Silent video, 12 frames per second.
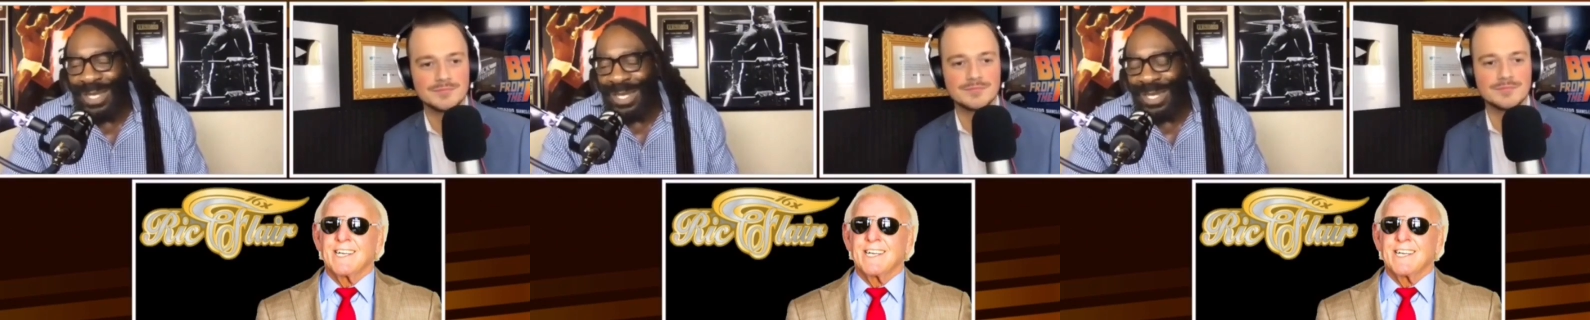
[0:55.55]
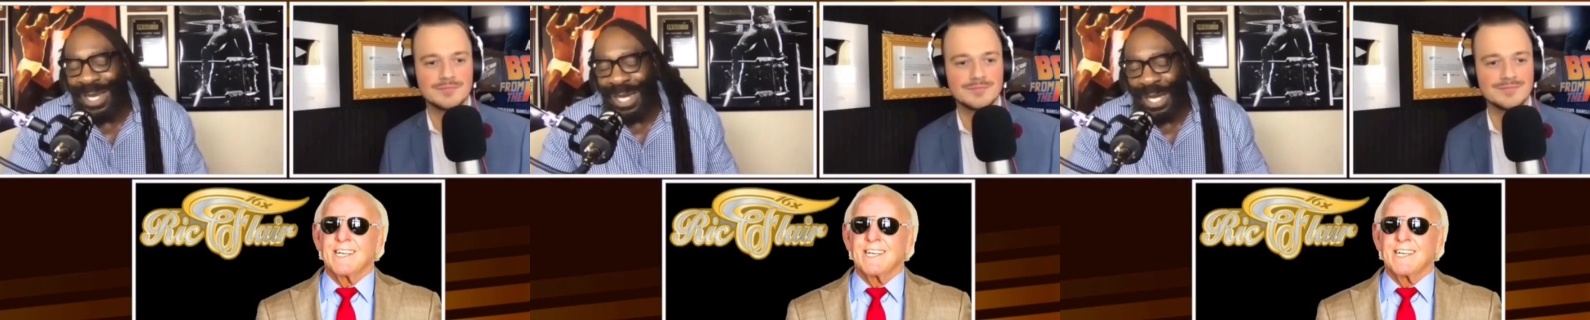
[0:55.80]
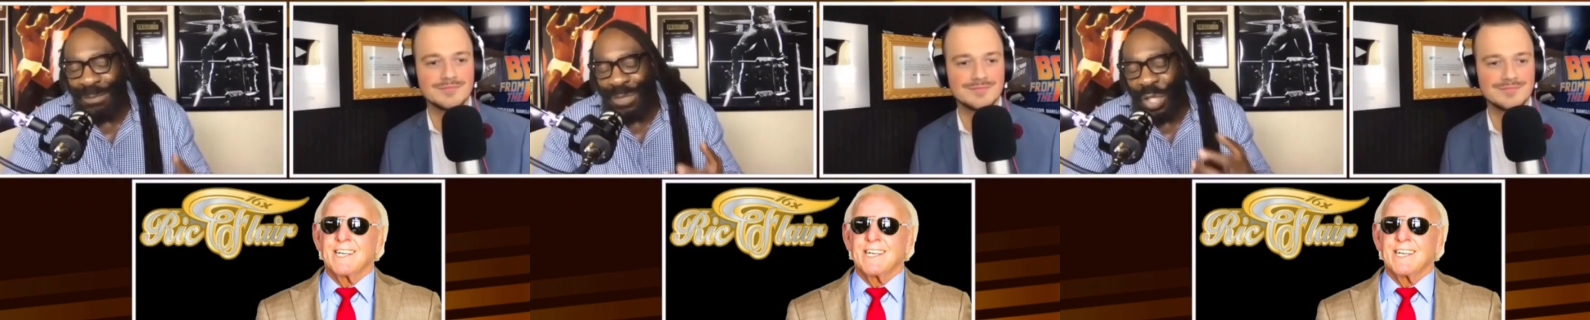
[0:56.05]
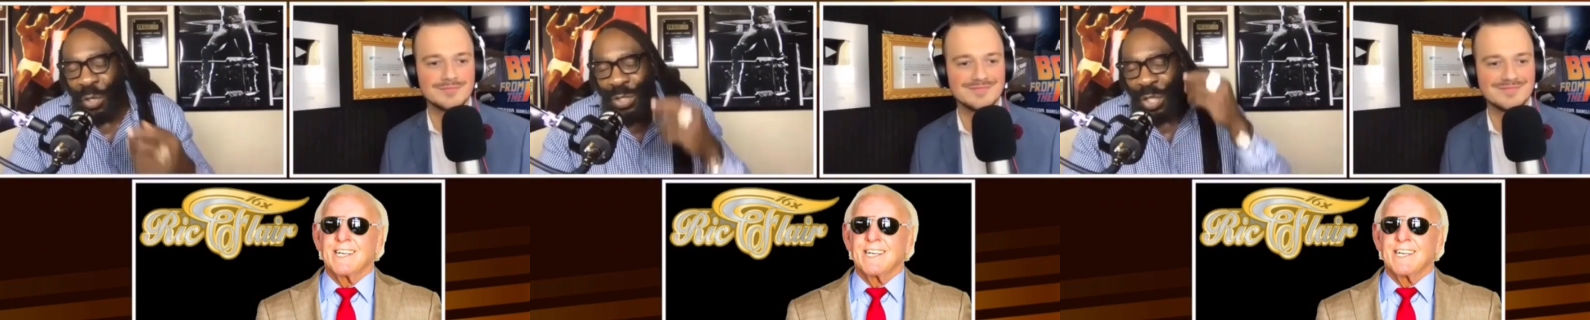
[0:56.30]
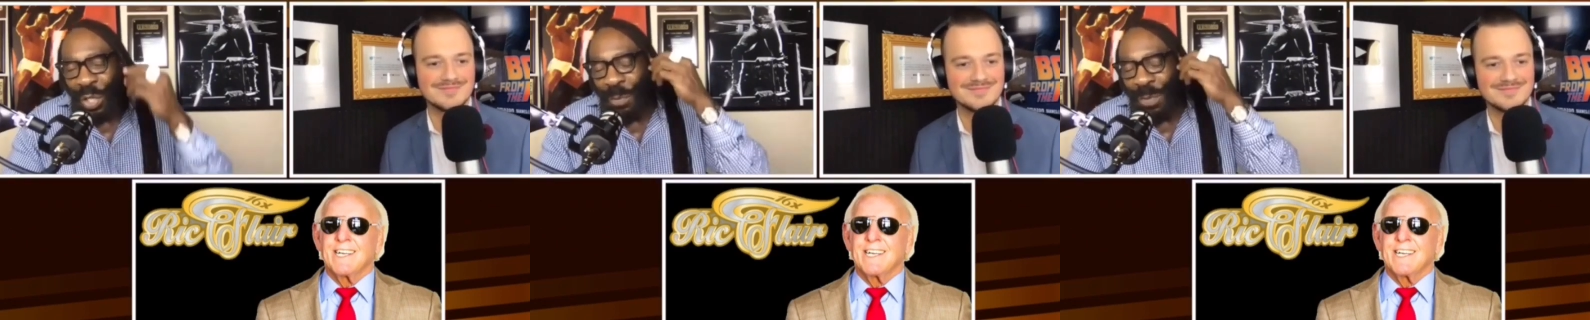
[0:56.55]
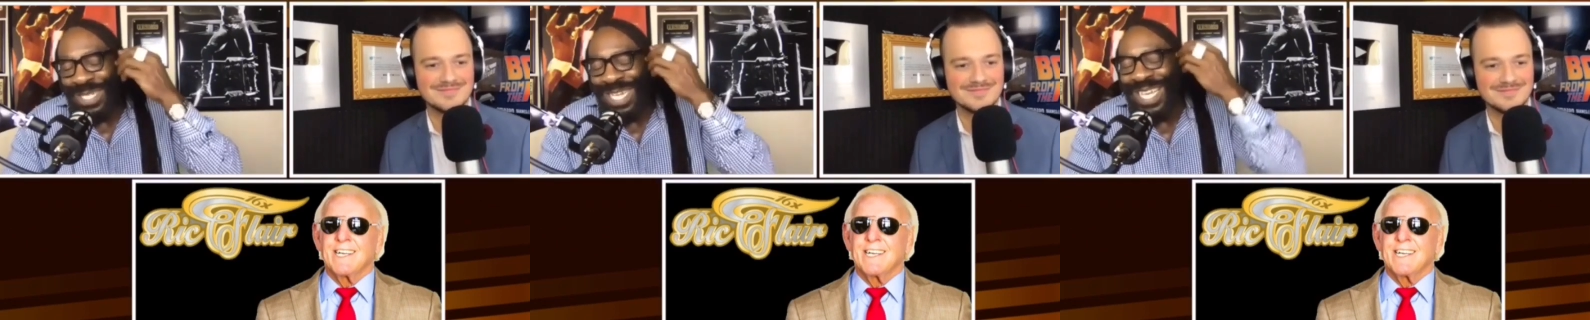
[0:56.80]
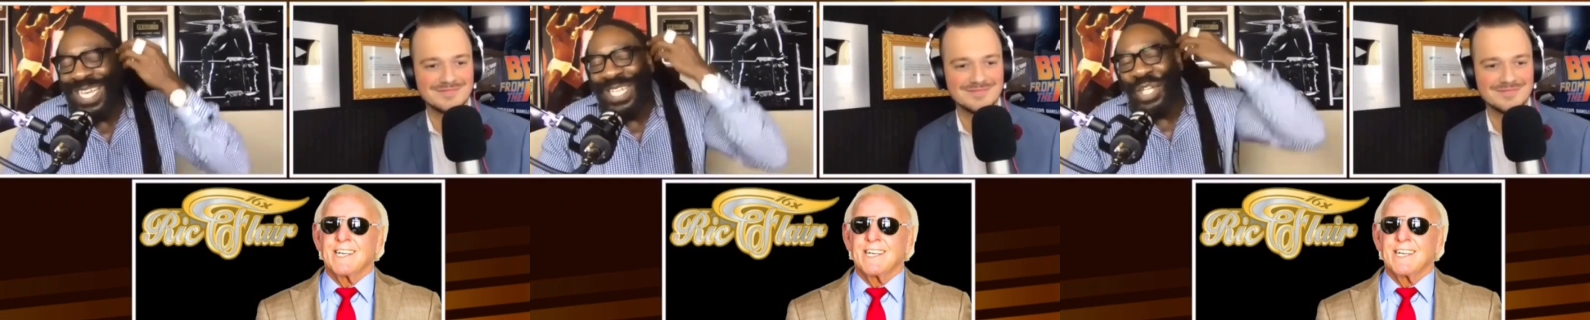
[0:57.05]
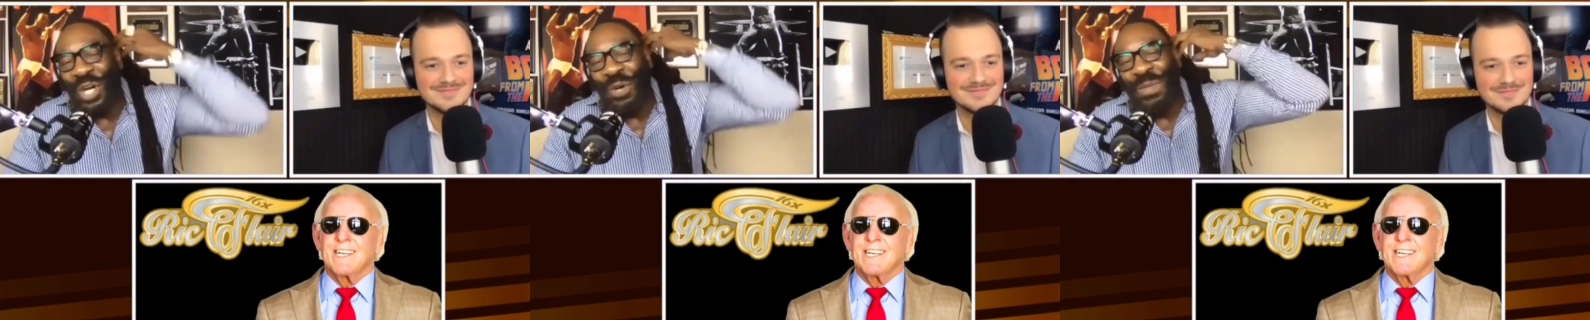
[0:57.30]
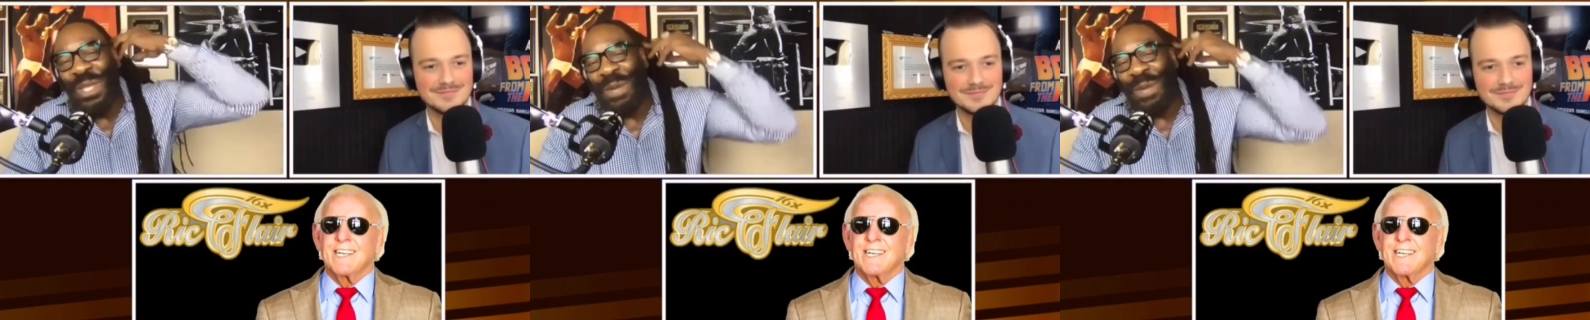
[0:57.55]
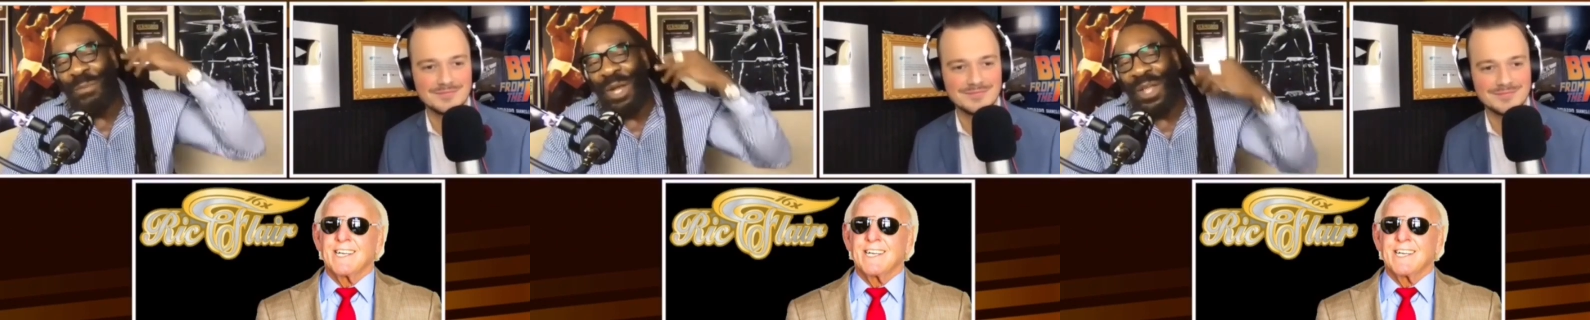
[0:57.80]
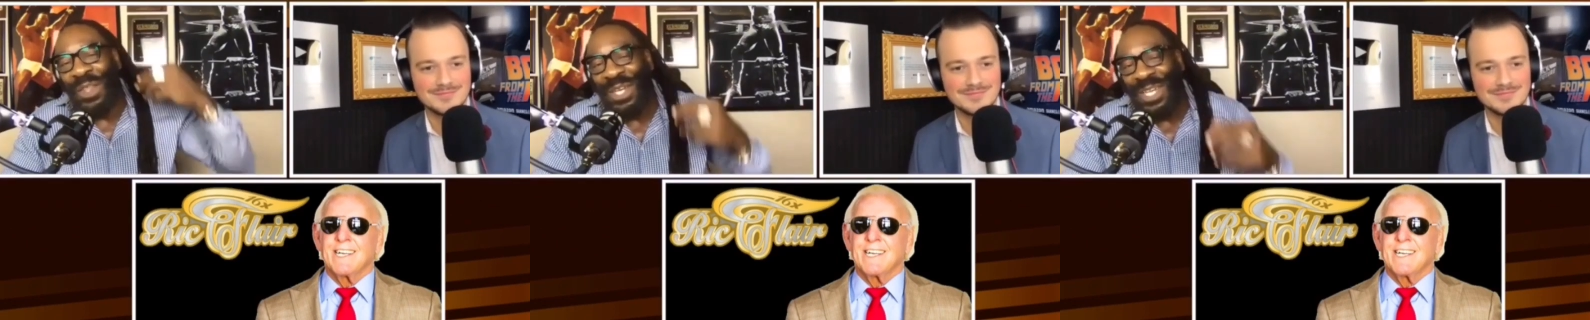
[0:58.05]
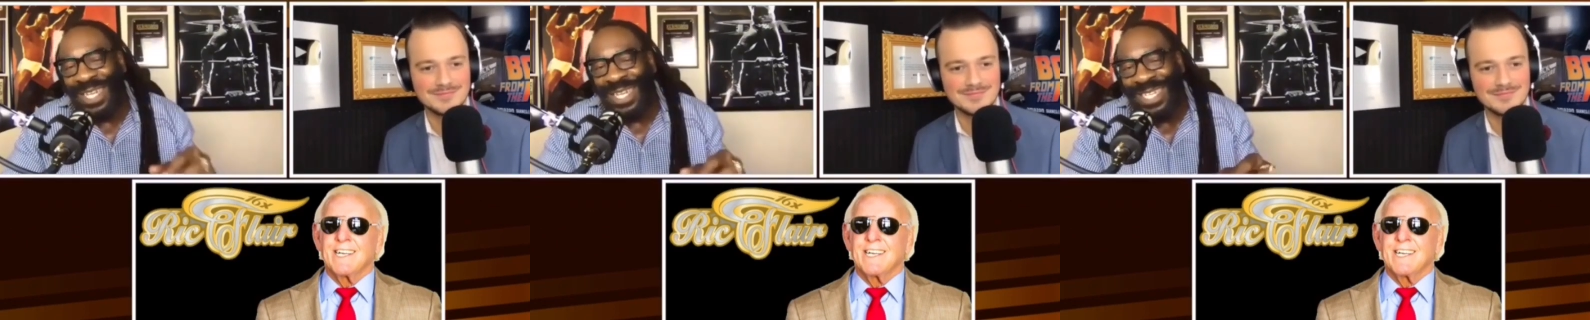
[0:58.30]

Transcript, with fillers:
Speaker 1: and uh, Tuck told, me, told me and my brother,